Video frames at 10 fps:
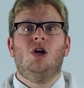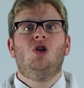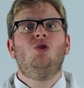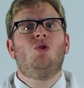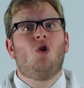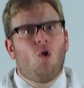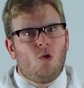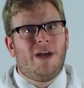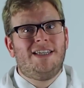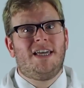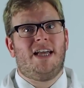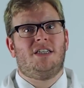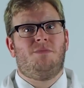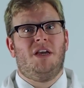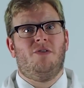You will always get
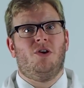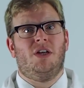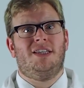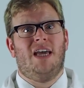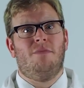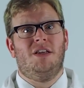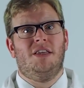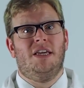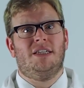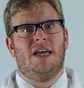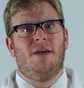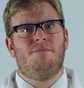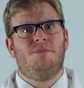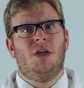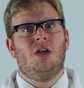a periodic table in the exam,
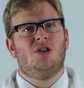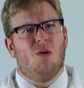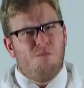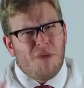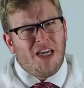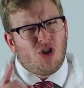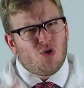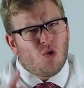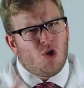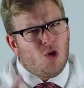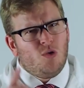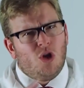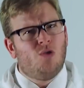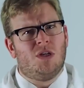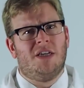so make sure you
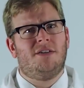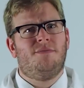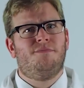use it.